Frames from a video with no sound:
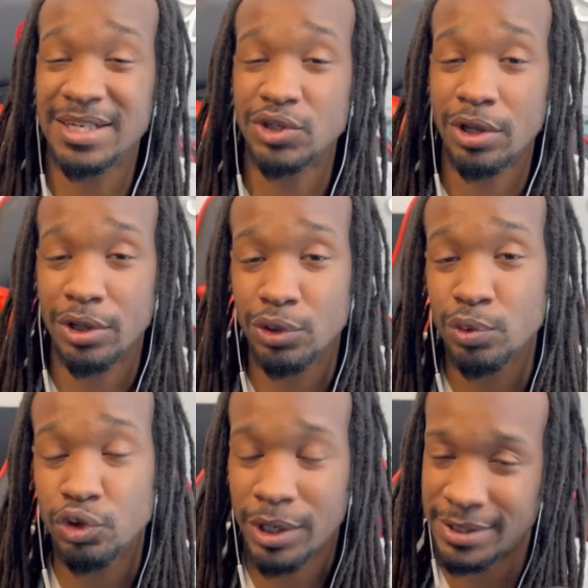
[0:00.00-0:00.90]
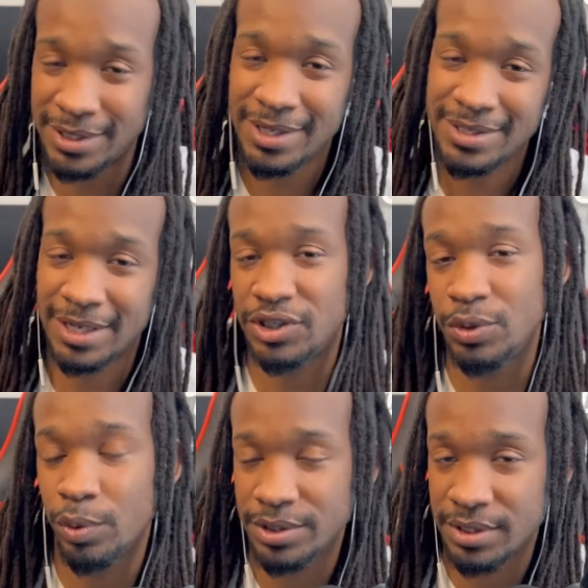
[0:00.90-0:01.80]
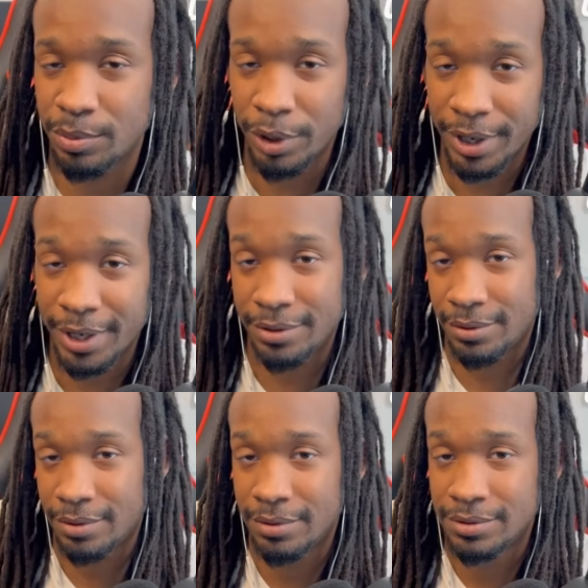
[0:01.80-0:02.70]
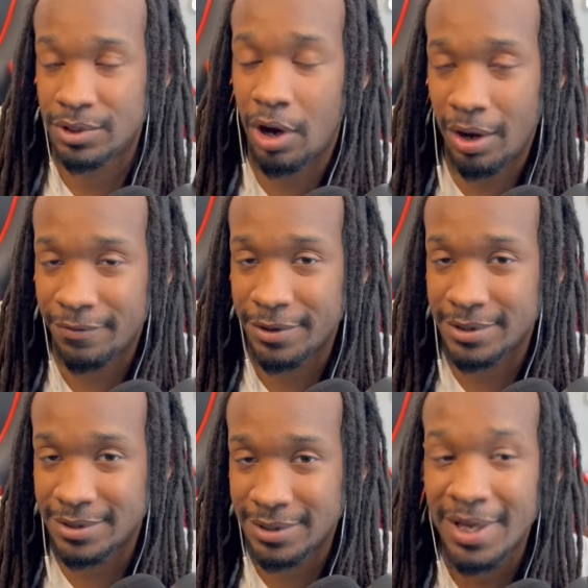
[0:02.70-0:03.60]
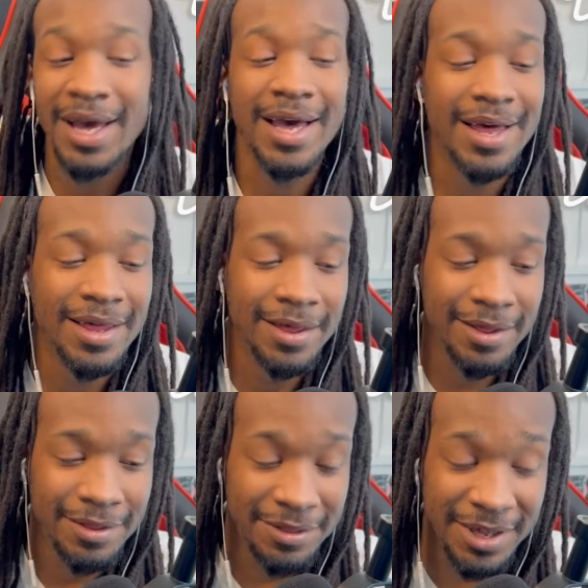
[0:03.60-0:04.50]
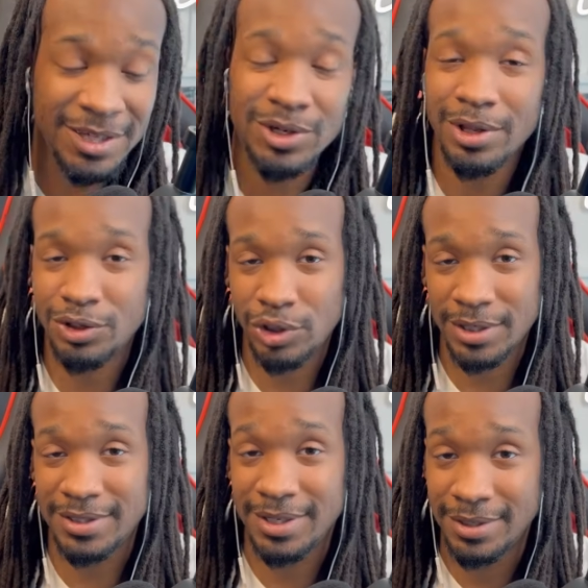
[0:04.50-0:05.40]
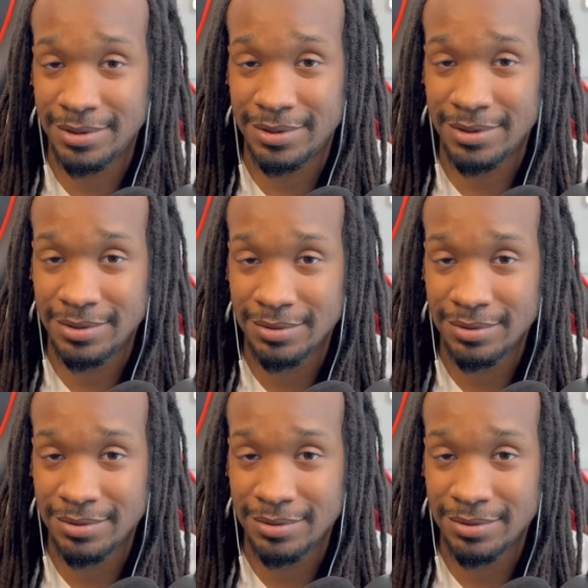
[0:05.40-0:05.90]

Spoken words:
are the new trustees that she wants to bring in to office. These are the trustees.